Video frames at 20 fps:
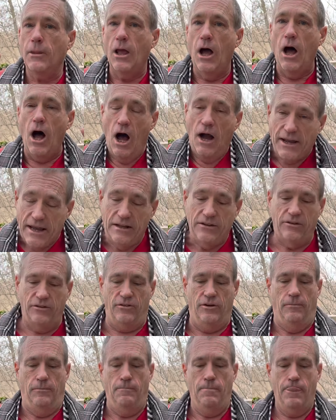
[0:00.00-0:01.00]
against
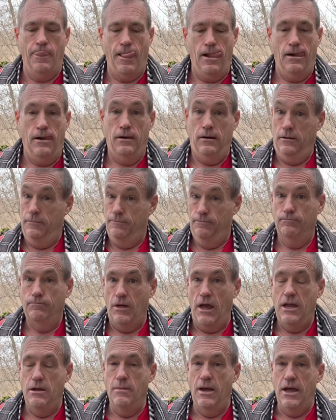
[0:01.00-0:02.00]
them.
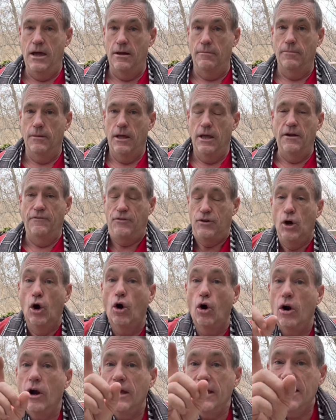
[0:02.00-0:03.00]
Amen. If
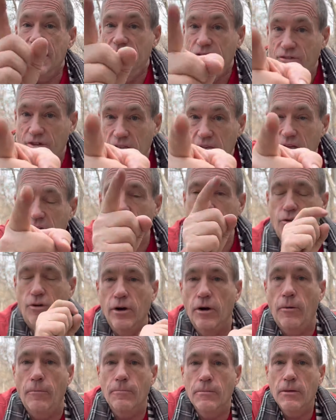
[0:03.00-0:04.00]
you're against
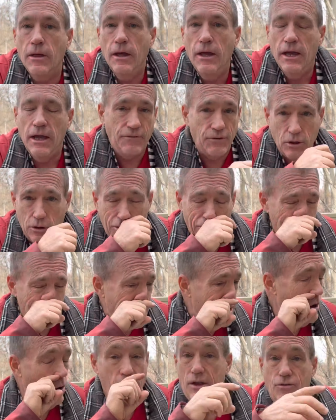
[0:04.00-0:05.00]
Israel, if you say,
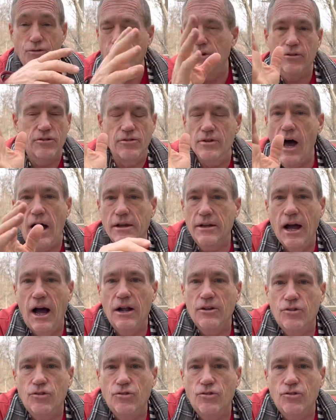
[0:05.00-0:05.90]
oh, Israel's not God's